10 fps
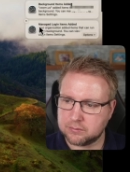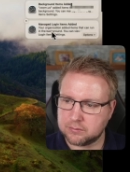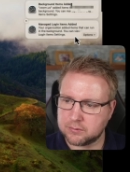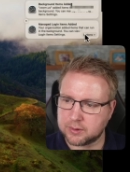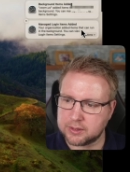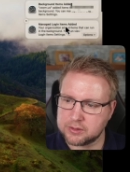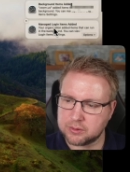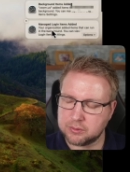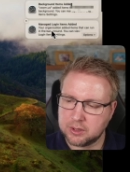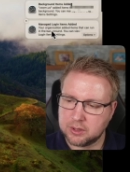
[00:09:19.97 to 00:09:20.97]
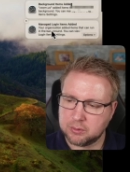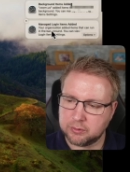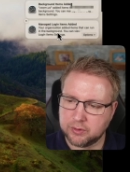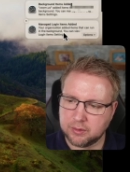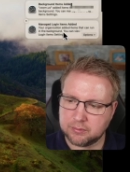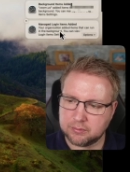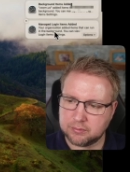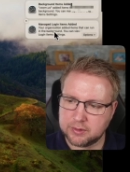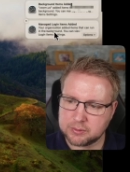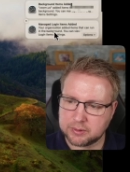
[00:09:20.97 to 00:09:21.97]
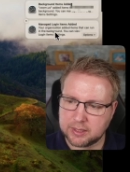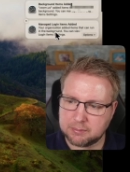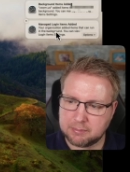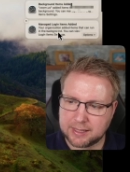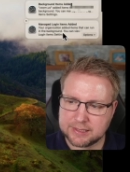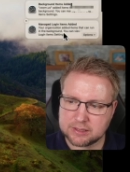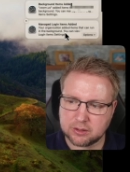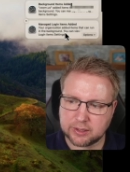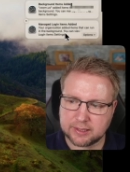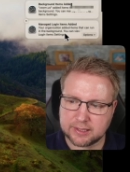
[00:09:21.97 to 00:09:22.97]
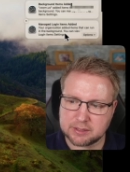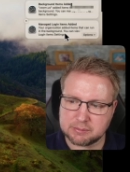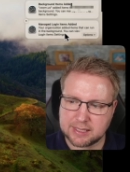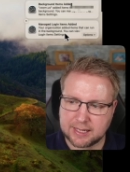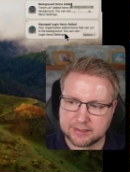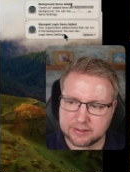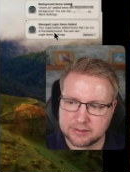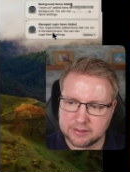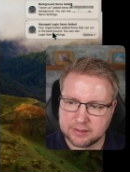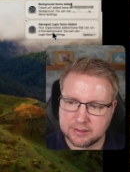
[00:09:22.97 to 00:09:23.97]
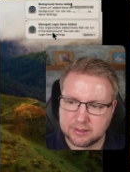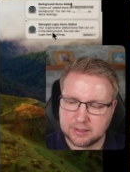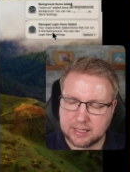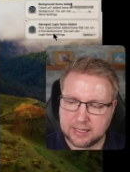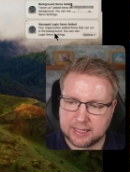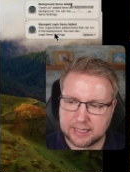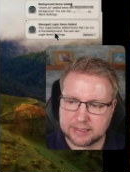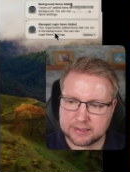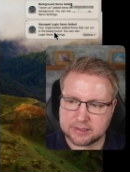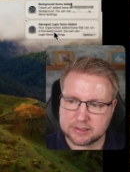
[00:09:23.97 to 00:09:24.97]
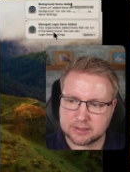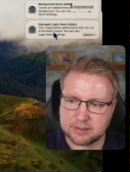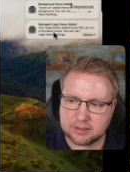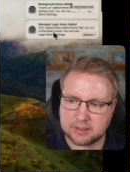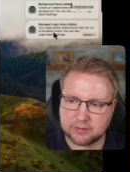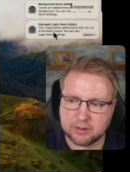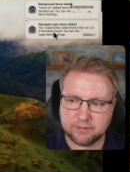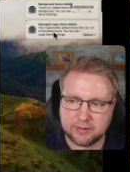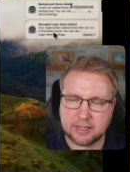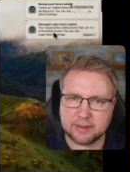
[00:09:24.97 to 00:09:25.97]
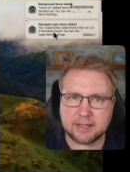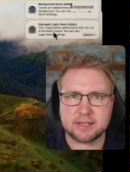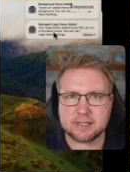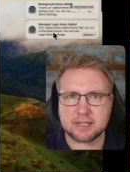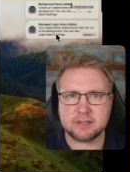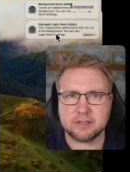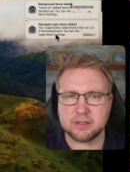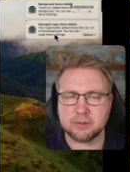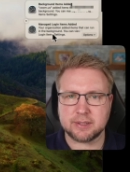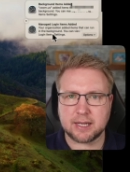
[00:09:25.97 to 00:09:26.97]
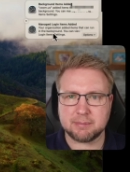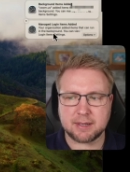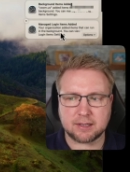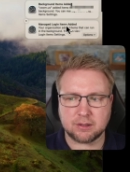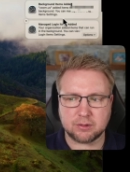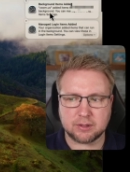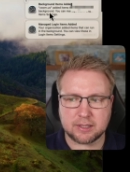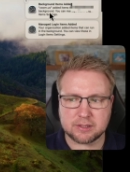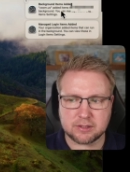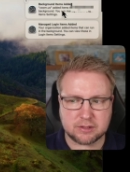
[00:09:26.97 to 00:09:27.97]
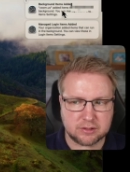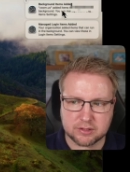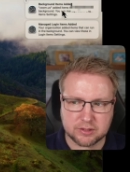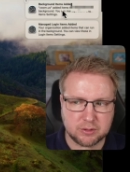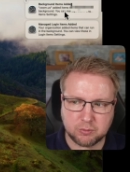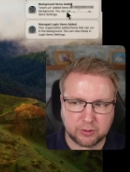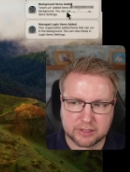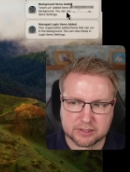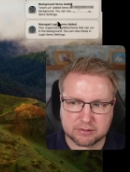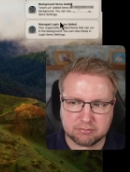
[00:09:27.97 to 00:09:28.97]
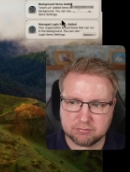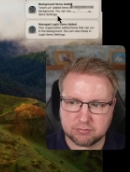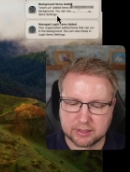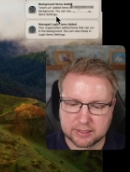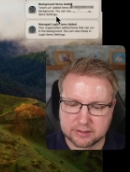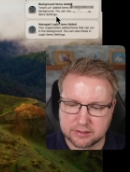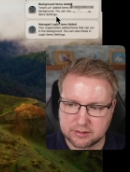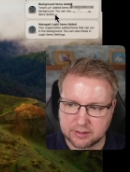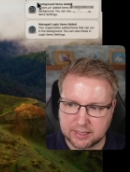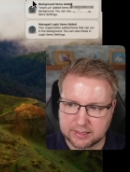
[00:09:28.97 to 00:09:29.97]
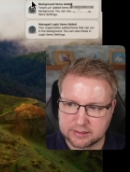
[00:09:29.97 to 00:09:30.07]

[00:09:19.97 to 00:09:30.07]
Okay, so we've got this one here, manage login items added. And I've got a feeling that is actually to do with the app catalog. I, the Zoom one isn't related to that.